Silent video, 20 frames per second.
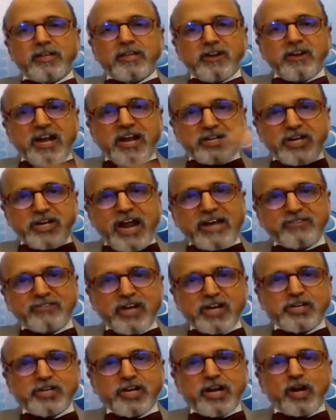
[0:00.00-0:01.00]
the
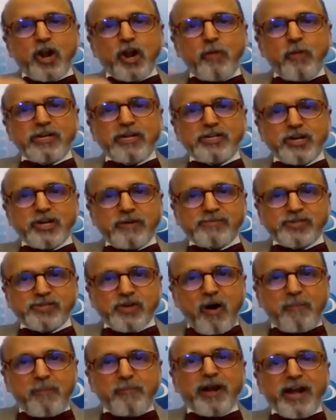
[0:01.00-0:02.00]
rationalization in global terms
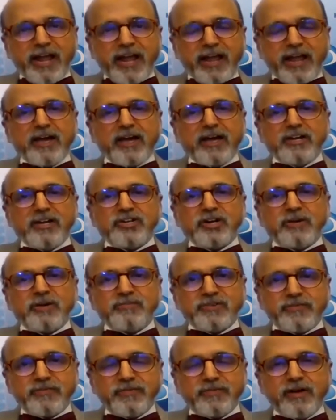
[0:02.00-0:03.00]
operating in
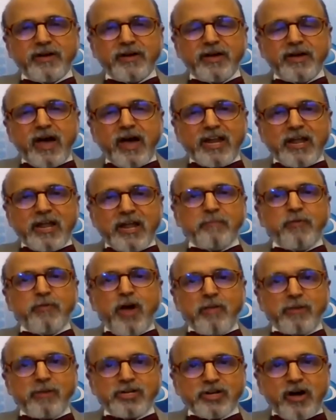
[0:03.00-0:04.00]
terms of
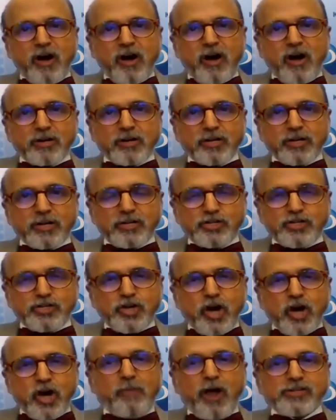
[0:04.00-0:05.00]
unemployment or
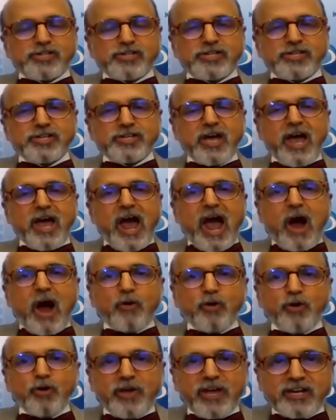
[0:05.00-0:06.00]
job losses?
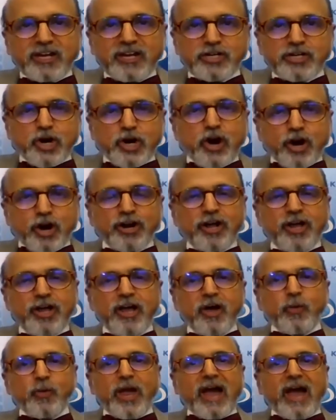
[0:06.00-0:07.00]
How do we ensure
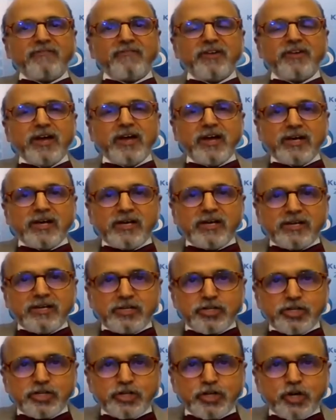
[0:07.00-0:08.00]
we have
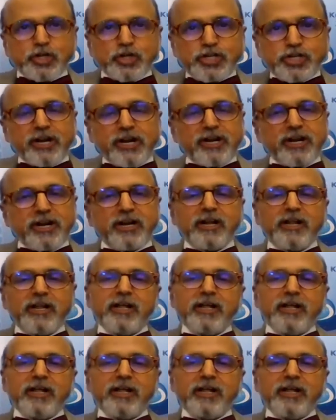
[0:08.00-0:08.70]
social